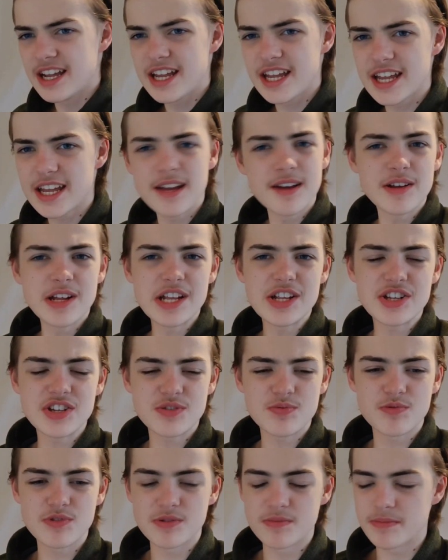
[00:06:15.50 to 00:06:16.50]
it. It
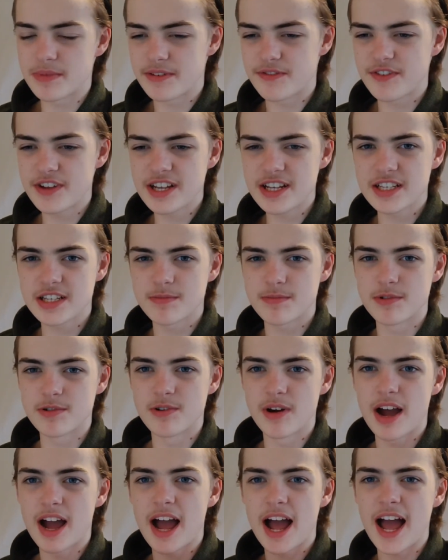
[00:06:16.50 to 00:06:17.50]
just wouldn't be
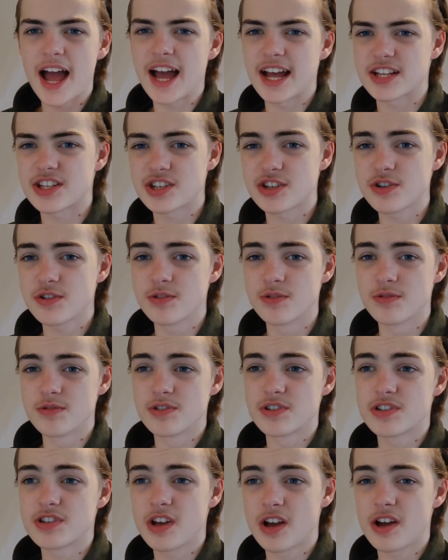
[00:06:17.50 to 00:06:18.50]
feasible at all.
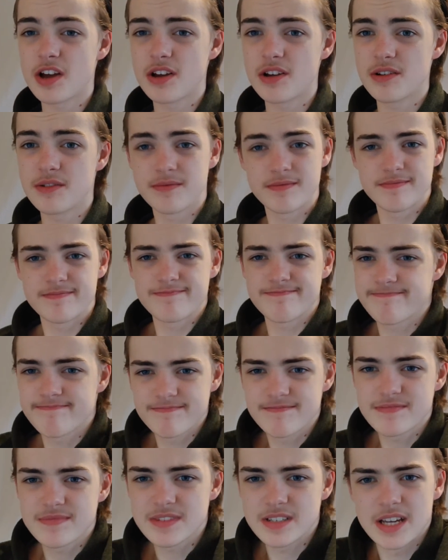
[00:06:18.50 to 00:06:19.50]
So
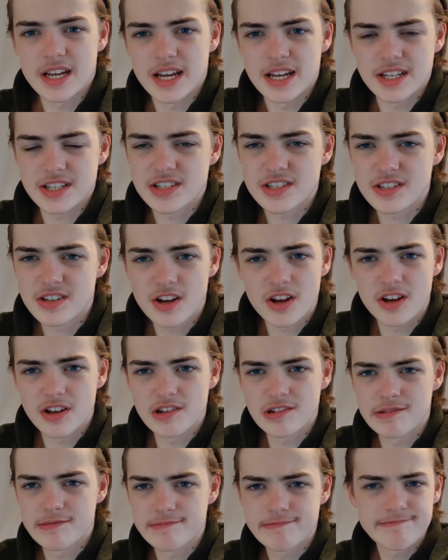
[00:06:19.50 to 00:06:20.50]
yeah,
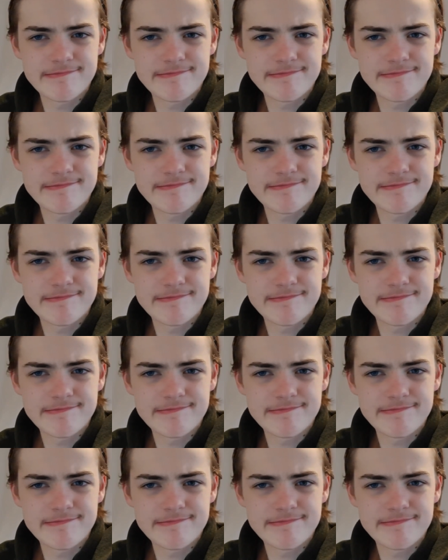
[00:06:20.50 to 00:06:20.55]
snow.